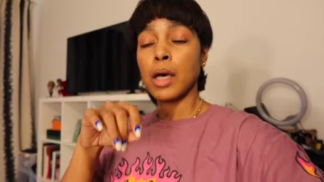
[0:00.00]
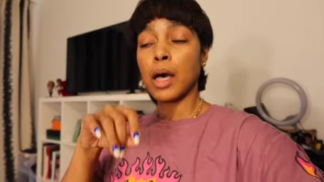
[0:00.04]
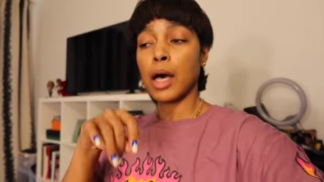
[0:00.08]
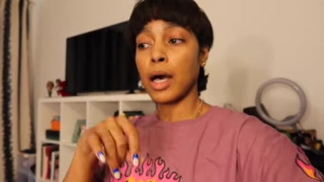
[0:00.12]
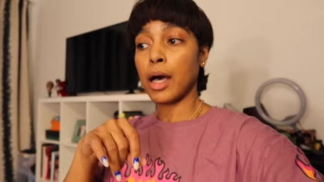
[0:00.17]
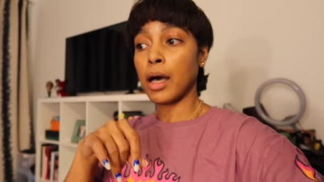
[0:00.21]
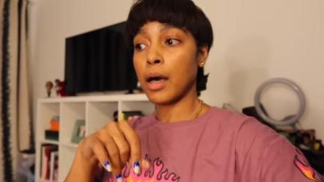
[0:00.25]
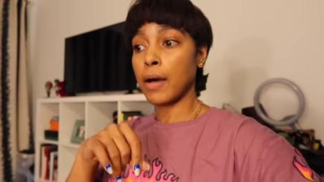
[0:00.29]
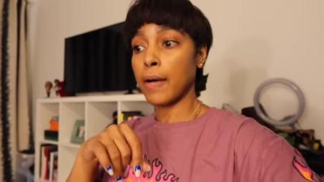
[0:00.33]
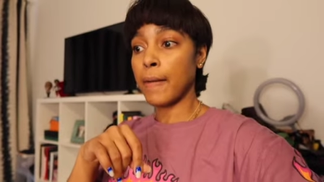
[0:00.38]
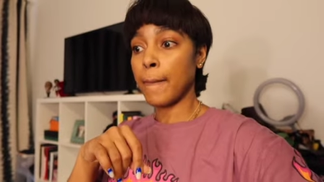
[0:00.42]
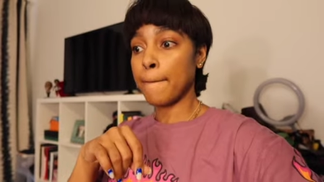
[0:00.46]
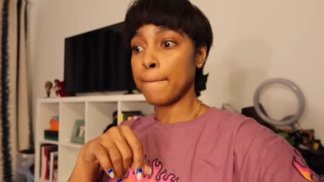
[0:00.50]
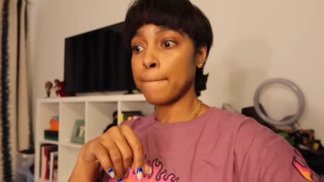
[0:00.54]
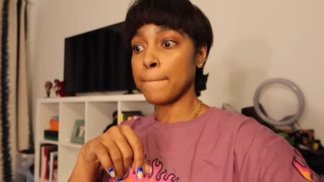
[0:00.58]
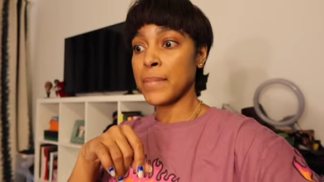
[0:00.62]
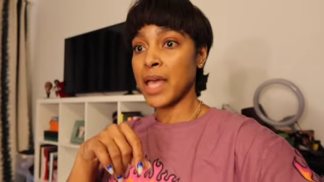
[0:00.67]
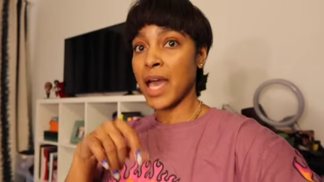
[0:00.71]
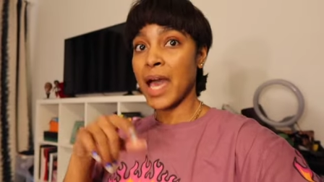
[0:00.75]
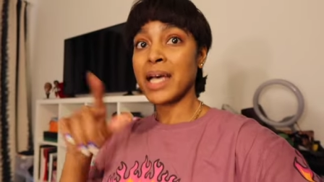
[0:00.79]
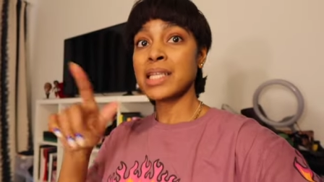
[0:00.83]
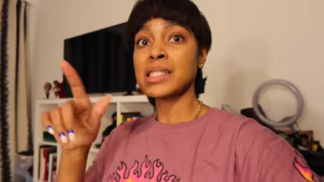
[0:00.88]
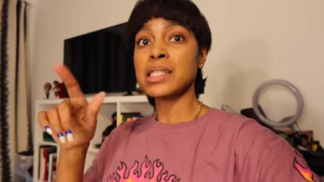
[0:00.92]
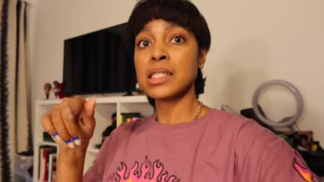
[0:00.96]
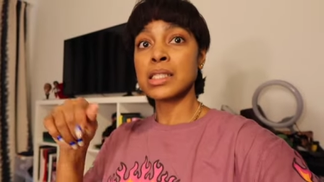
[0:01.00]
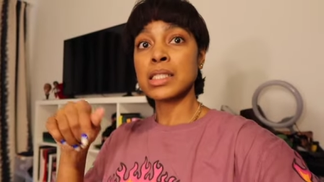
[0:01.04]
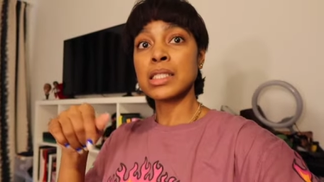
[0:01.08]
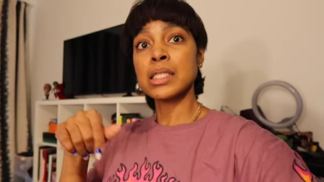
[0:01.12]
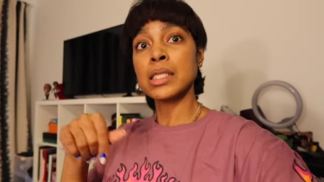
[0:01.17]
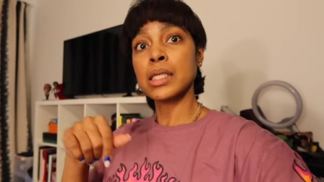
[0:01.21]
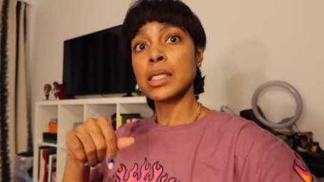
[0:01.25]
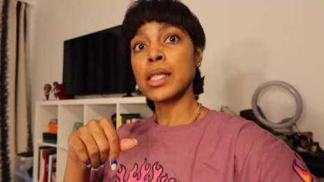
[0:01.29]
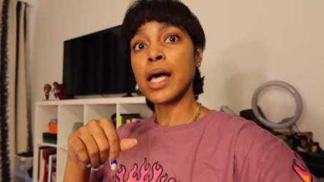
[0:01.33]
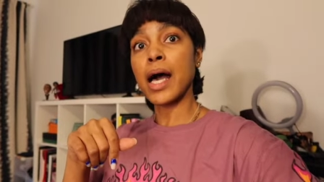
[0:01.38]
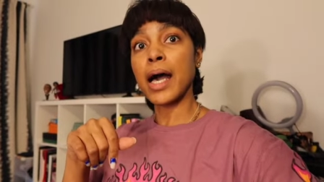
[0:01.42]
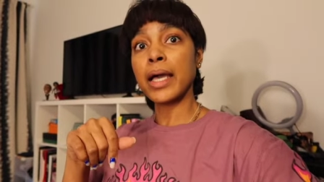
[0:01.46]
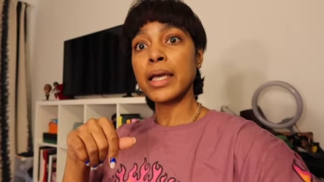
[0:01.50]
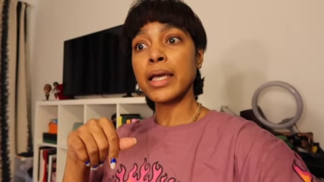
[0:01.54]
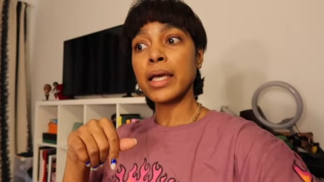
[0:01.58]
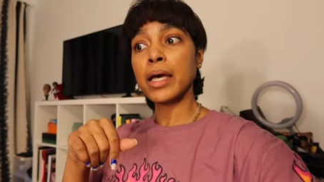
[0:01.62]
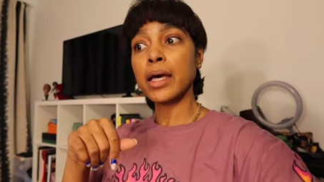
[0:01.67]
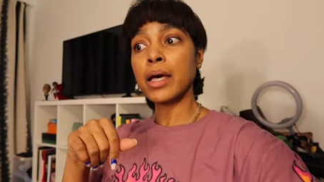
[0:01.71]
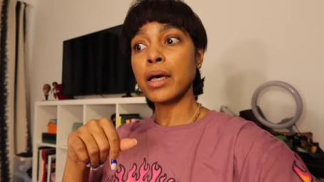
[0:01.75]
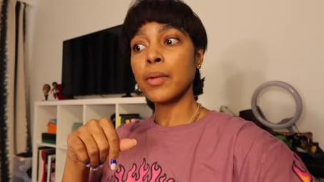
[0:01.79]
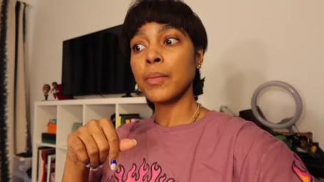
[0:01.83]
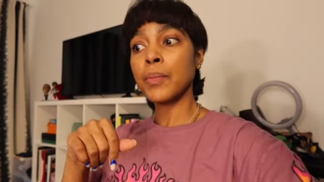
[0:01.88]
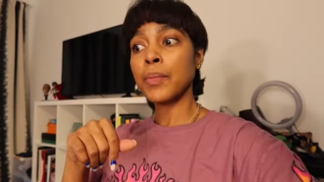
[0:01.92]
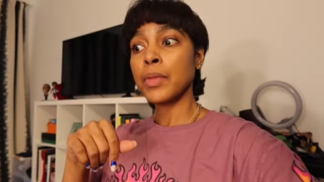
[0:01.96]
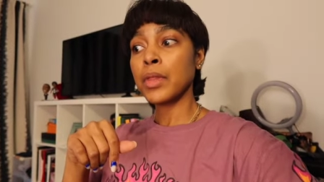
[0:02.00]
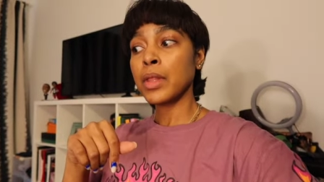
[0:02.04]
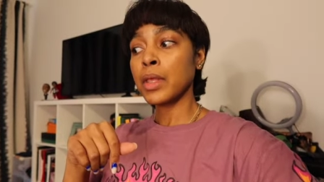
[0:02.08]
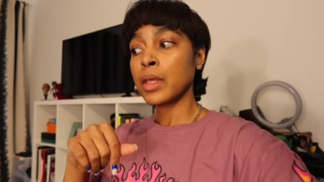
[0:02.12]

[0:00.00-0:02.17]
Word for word: um, Azzedine Alaïa.